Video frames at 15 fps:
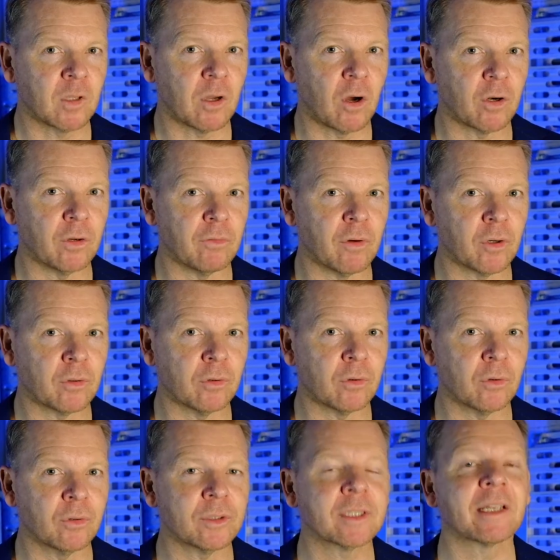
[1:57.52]
on your vocal
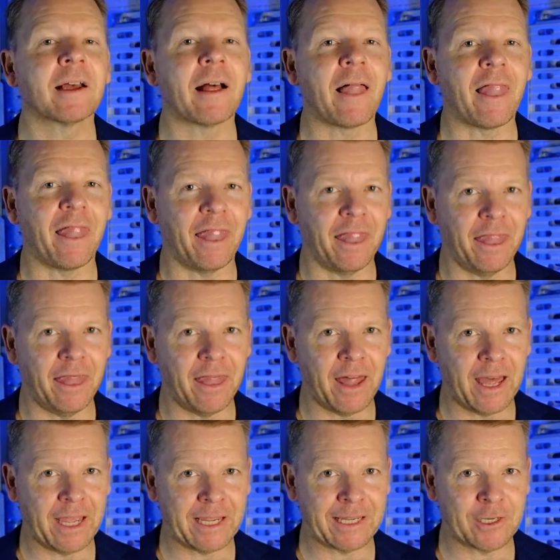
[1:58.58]
cords,
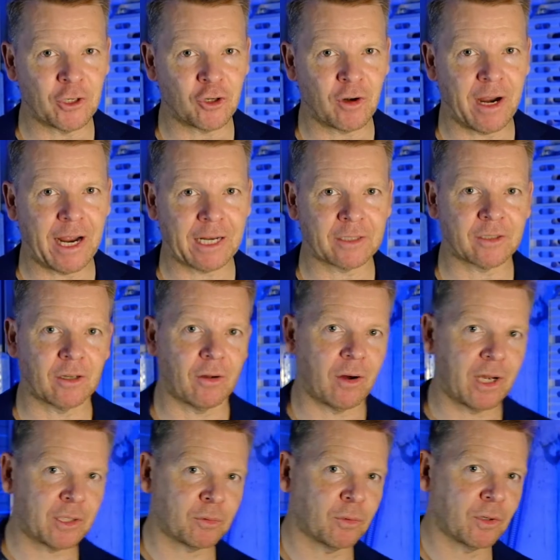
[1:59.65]
they contract. So
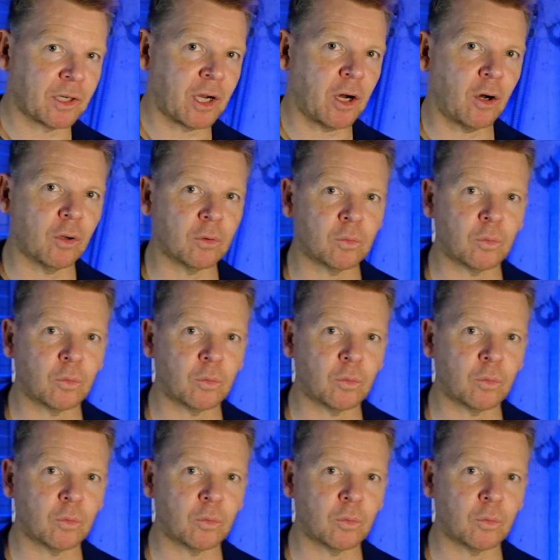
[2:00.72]
ice water, cold